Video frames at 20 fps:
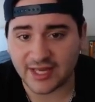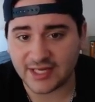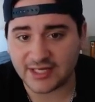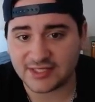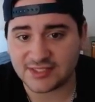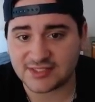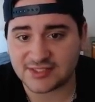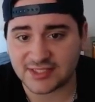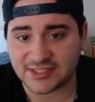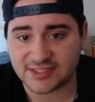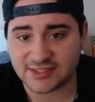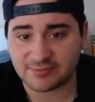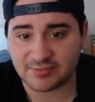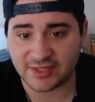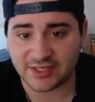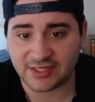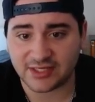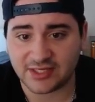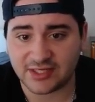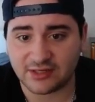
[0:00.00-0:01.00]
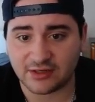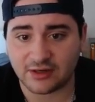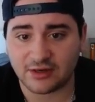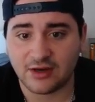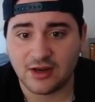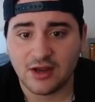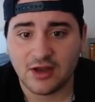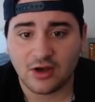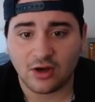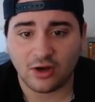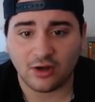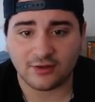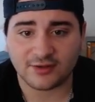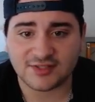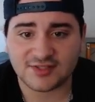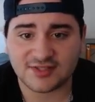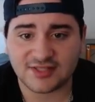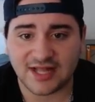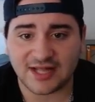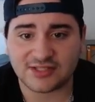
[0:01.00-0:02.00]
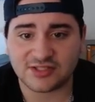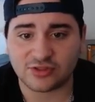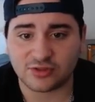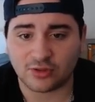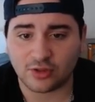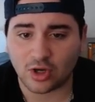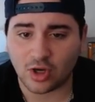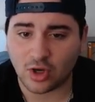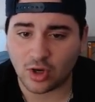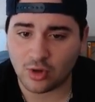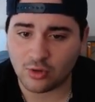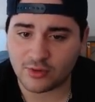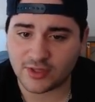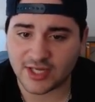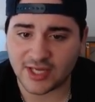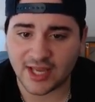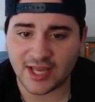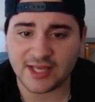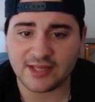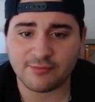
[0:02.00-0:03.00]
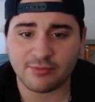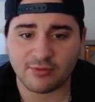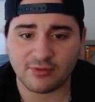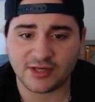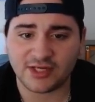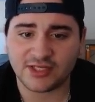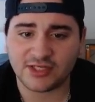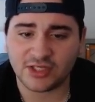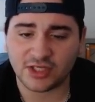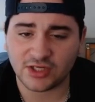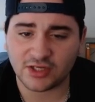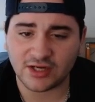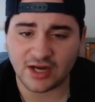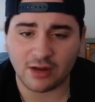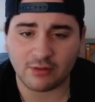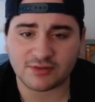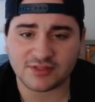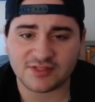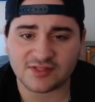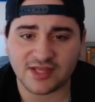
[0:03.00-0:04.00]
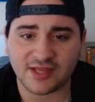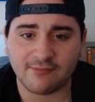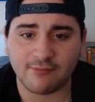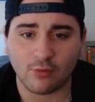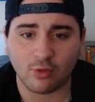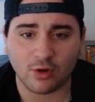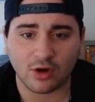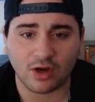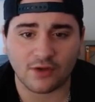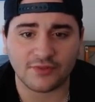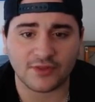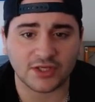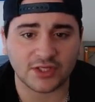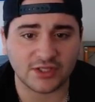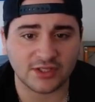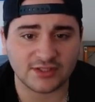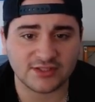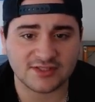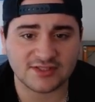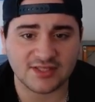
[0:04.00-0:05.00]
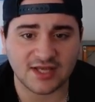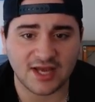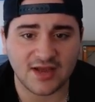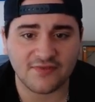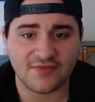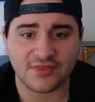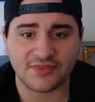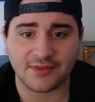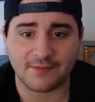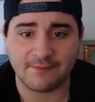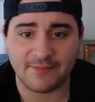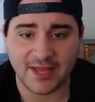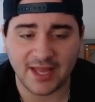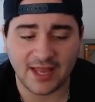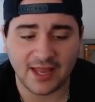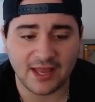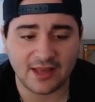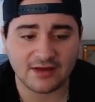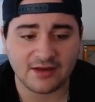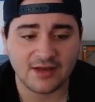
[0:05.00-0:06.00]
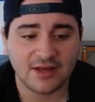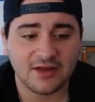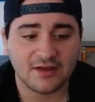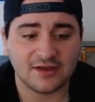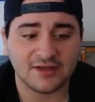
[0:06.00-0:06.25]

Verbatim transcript: 86 speed here. All his stats are okay, pretty good. I would say more on the good side than the bad.